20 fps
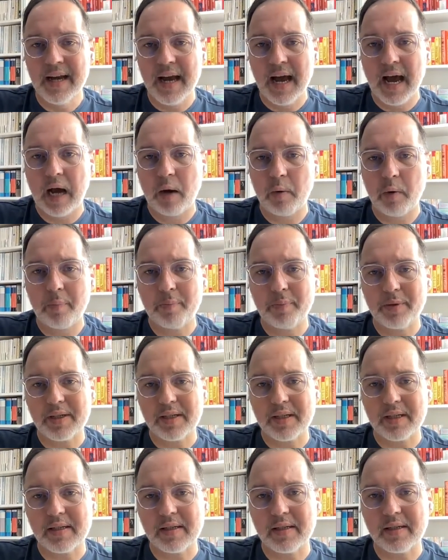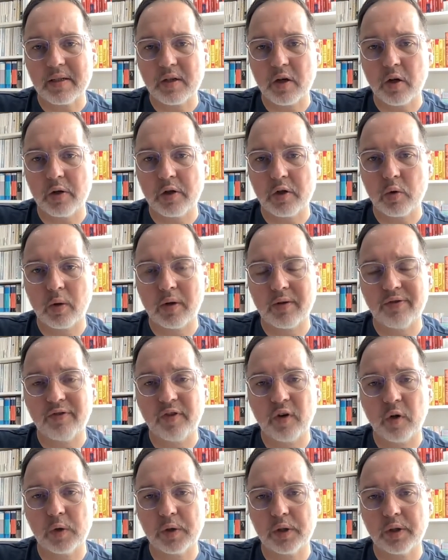how our business is going to
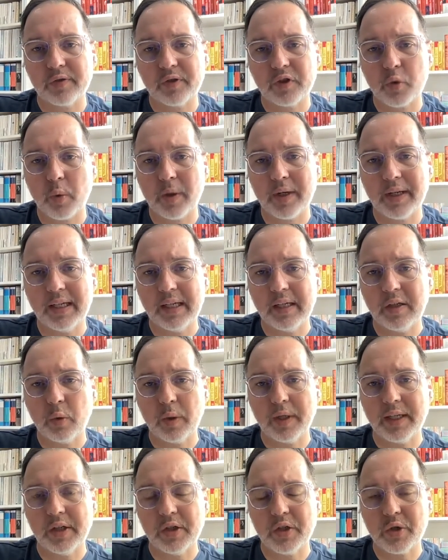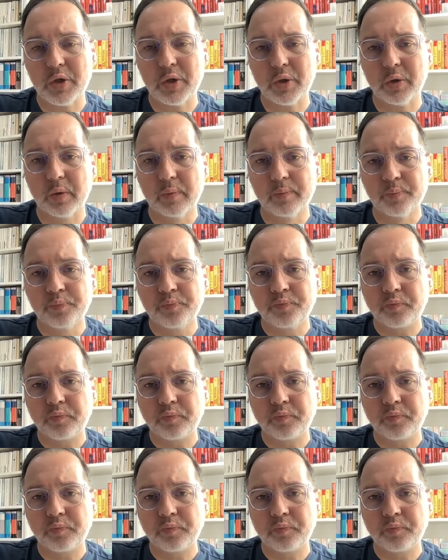unfold over 2022.